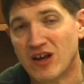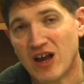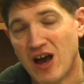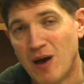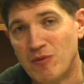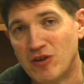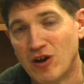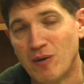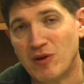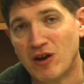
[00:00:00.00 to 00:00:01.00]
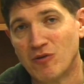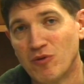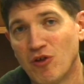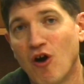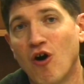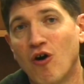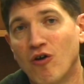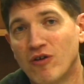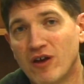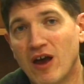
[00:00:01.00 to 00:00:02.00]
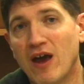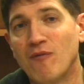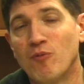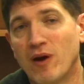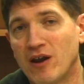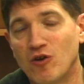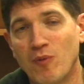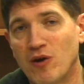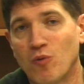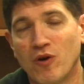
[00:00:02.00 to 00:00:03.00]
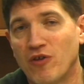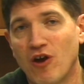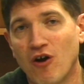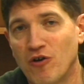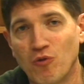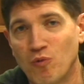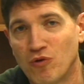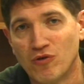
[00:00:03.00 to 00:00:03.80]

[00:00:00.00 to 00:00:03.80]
that common denominator with all, everybody, no matter where they are in the